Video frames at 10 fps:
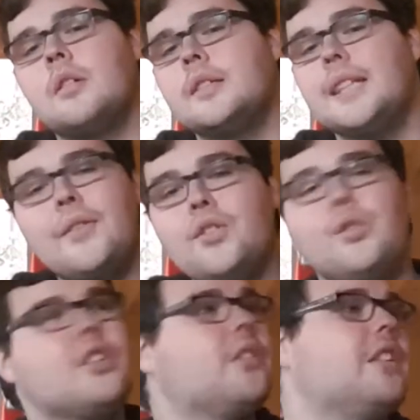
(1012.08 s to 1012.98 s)
saving
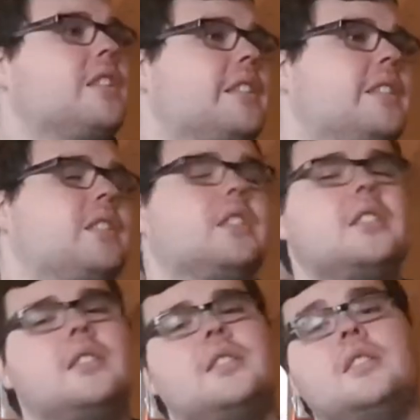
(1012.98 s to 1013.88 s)

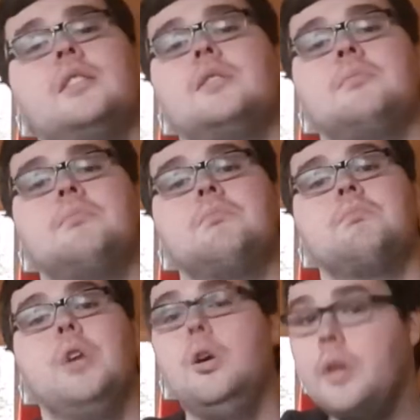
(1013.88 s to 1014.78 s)
universes?
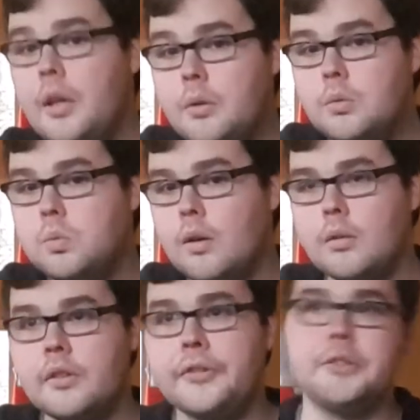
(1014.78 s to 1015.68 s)
Who knows what
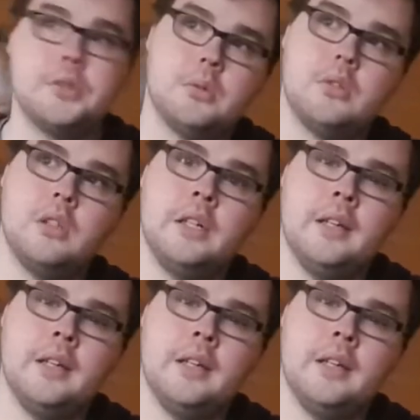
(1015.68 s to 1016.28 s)
the future will